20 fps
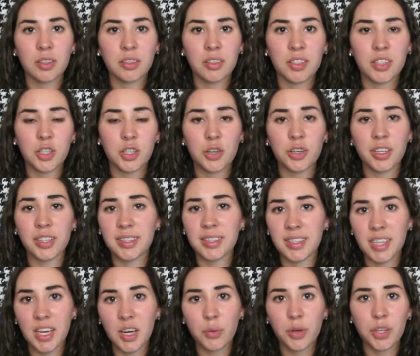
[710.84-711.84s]
so you can
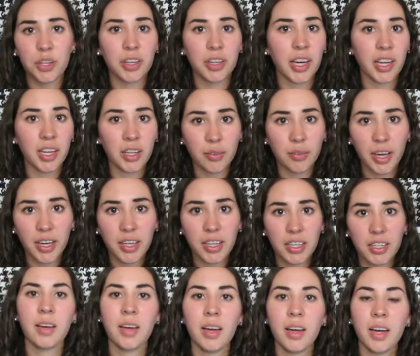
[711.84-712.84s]
see it when you're getting
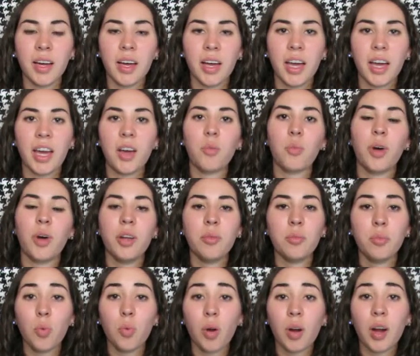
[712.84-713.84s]
ready. And one
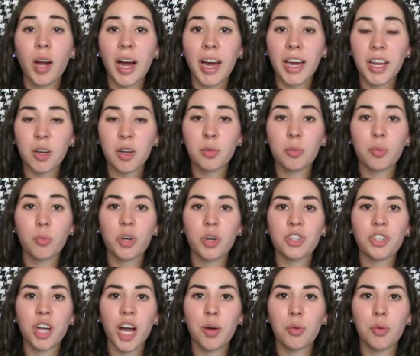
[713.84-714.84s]
more item,
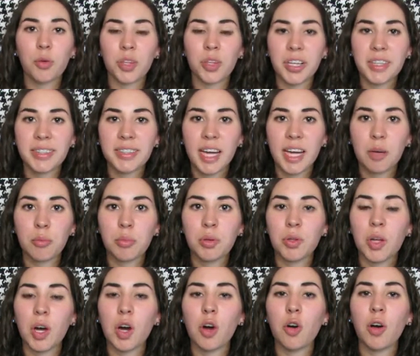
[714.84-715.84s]
which I will link down
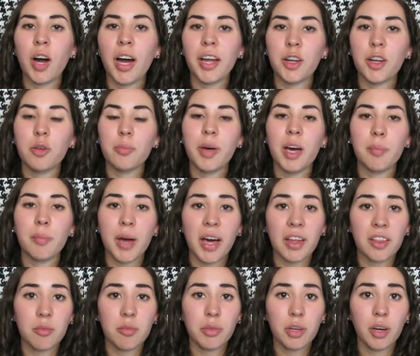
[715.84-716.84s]
below. I know Bed
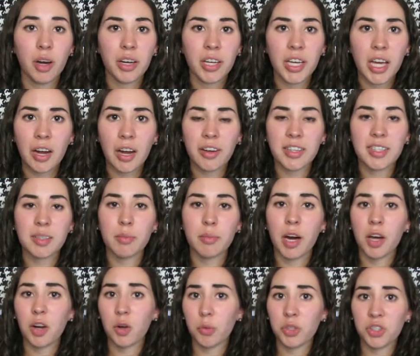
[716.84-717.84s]
Bath & Beyond carries a
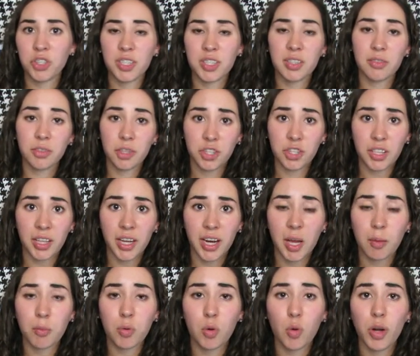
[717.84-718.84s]
model, which is the version that
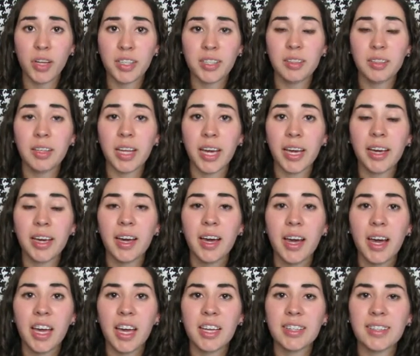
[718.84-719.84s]
I'm going to link.
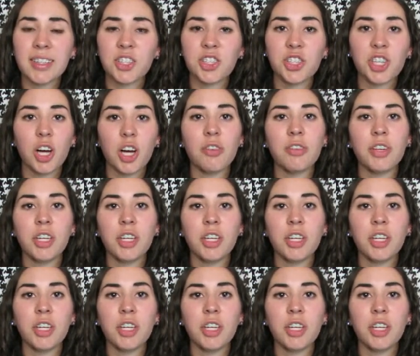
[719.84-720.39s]
It's a shelving